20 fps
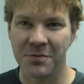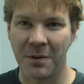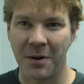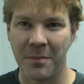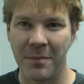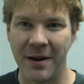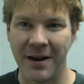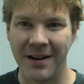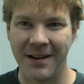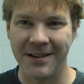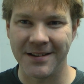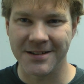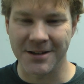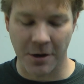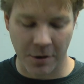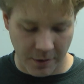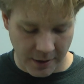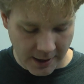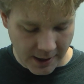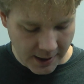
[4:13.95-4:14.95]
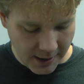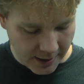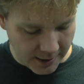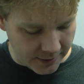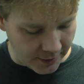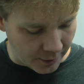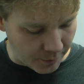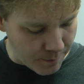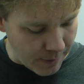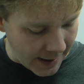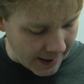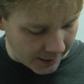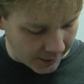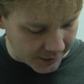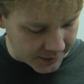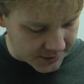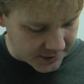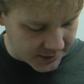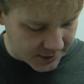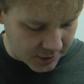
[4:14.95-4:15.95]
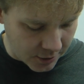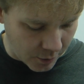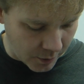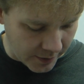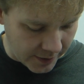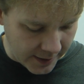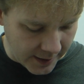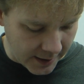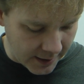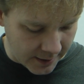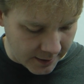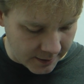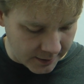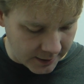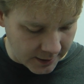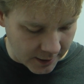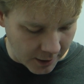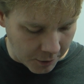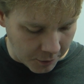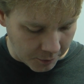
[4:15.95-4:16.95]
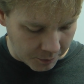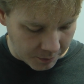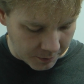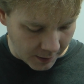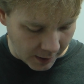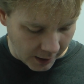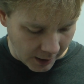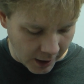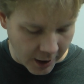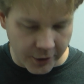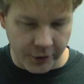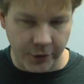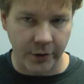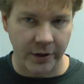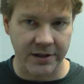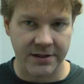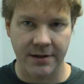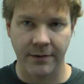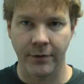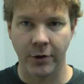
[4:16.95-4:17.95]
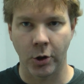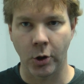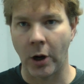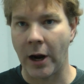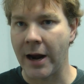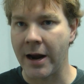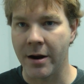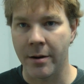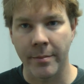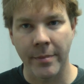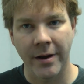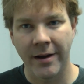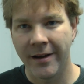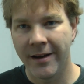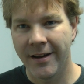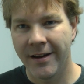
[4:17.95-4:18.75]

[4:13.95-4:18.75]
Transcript: per minute. So they're balanced to within, hundredths of a gram.